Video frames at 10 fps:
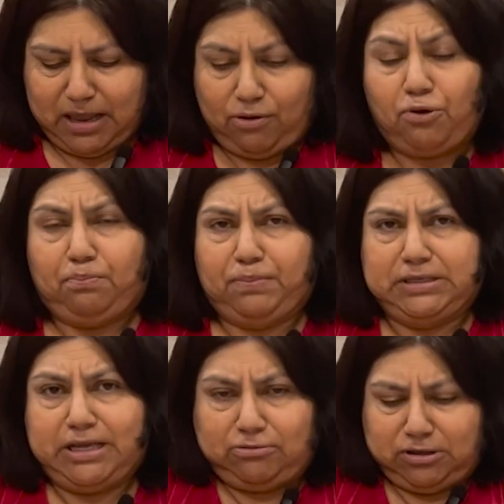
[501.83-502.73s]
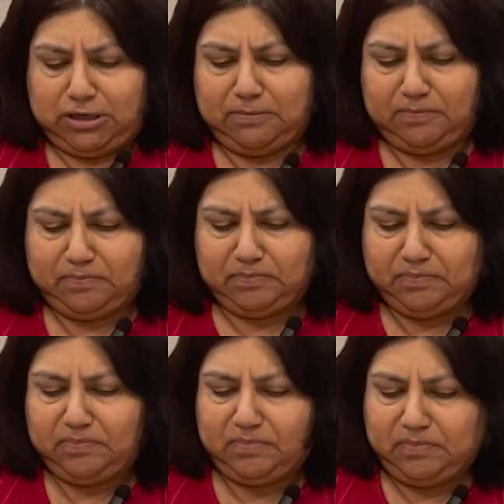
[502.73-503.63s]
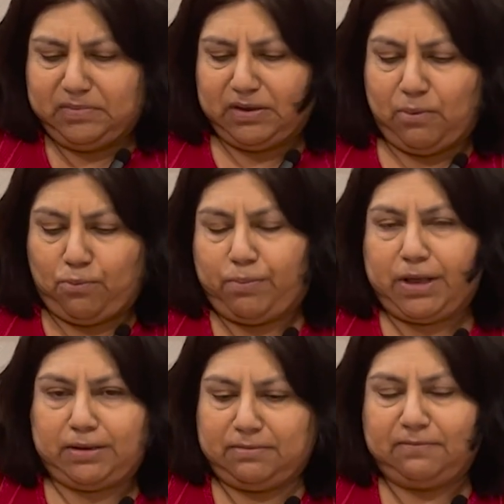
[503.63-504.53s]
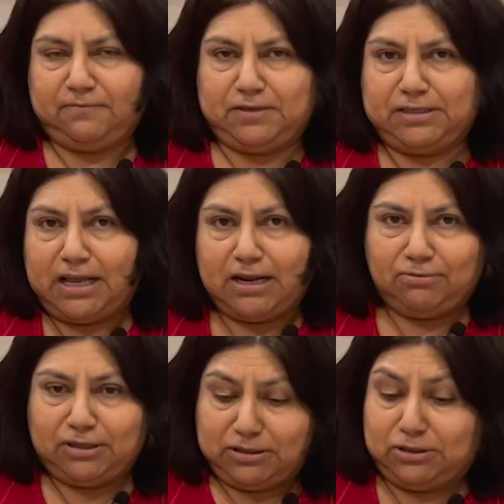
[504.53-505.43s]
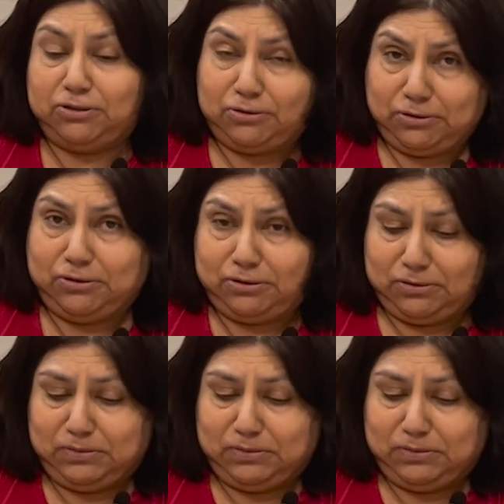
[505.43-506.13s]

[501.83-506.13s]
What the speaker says: Oh, it's healthy. But if it's not healthy, it's still good.